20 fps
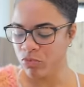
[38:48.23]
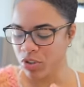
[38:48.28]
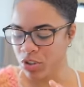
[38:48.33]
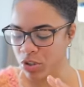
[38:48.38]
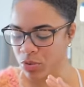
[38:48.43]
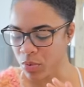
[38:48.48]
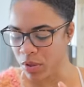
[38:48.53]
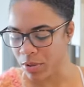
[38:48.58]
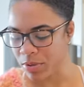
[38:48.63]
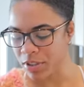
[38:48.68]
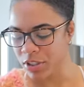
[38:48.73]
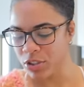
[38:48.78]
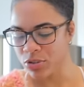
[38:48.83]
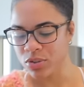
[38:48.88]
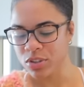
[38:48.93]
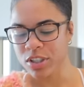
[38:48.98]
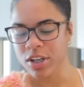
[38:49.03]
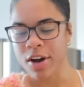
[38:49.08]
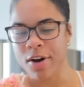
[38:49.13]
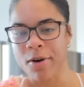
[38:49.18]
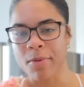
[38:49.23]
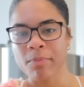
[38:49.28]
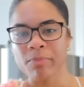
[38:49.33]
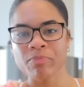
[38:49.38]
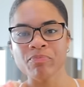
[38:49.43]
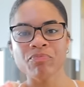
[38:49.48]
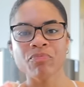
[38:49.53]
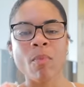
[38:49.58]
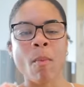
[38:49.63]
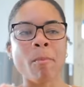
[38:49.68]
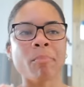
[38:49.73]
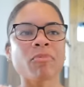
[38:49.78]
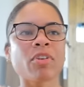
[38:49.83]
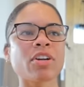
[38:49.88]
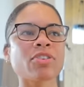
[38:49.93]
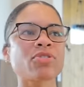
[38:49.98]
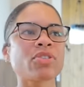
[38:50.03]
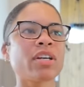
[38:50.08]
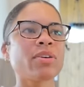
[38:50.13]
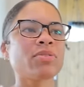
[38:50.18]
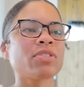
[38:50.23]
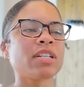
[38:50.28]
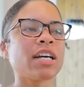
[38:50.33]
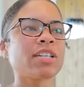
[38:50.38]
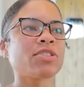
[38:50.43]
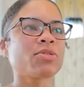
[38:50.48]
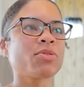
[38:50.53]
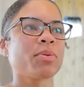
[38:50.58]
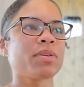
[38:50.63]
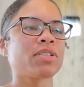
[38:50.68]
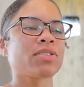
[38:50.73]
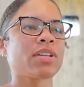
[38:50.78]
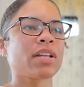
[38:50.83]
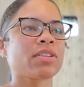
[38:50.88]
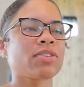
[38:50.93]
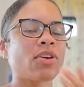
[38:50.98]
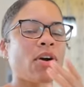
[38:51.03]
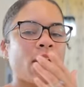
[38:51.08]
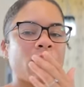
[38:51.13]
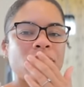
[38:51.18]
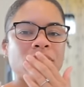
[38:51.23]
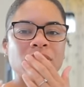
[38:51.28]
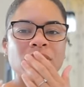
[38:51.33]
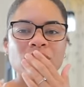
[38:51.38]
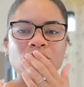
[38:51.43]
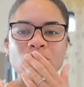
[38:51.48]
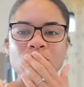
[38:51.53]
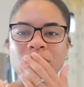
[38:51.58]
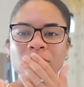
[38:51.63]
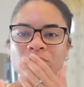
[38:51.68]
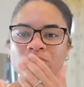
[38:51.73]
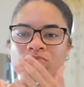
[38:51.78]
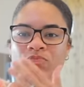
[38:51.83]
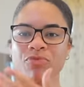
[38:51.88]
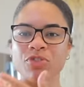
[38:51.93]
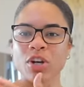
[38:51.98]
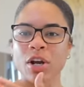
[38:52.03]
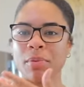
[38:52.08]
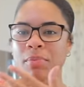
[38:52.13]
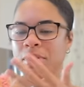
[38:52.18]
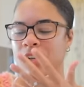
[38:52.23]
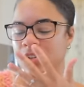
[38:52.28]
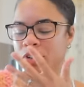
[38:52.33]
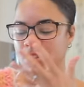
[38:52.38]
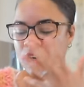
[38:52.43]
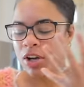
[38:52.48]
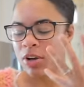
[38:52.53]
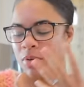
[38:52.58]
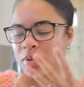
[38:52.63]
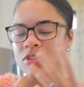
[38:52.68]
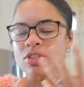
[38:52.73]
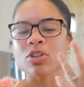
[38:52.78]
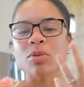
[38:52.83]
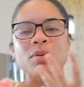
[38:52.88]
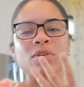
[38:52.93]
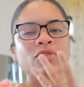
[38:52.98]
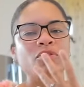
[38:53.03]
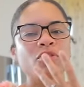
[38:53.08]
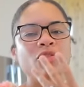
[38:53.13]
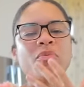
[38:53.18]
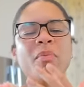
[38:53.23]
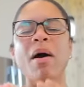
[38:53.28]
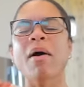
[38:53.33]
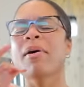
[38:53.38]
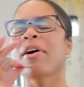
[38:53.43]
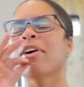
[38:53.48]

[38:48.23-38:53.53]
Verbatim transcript: which is where we usually go. Yesterday was nice. We went to like the art district. Sorry, I'm literally talking with so much food in my